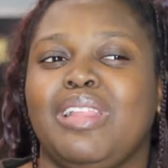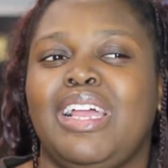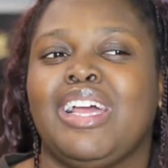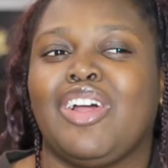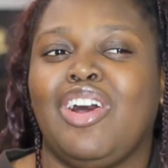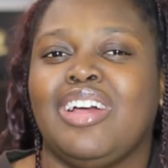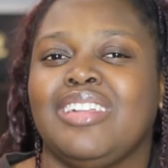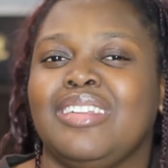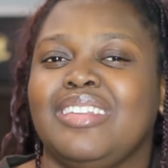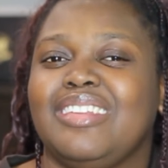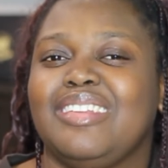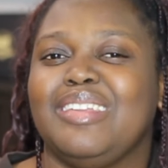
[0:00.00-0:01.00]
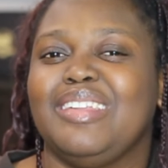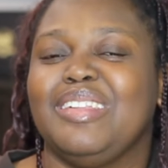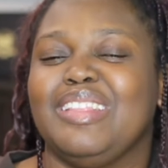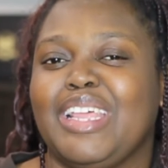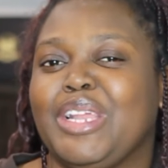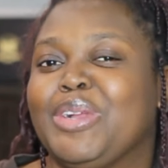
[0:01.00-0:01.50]
plan on
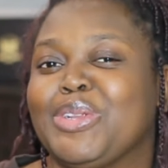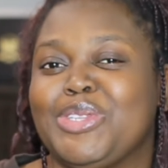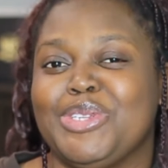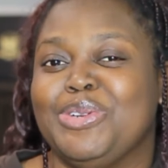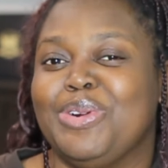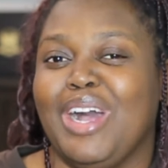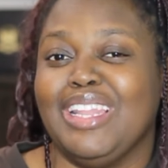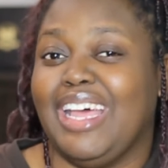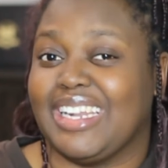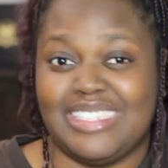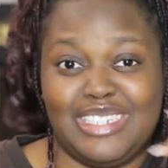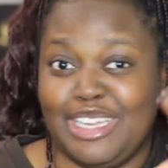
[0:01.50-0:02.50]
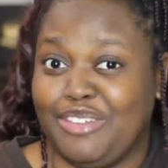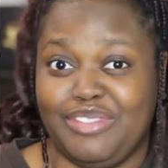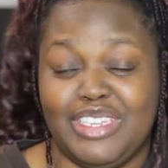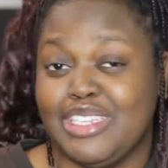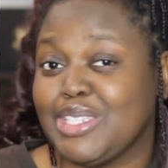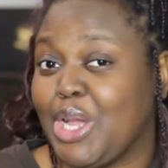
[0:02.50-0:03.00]
letting her do a lot of stuff
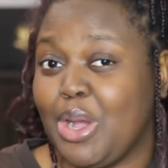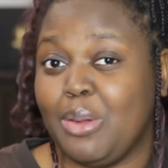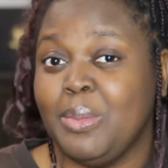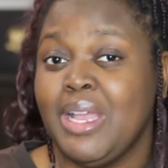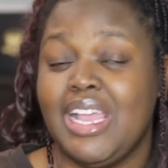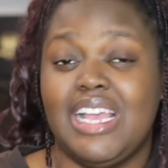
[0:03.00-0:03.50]
in his home.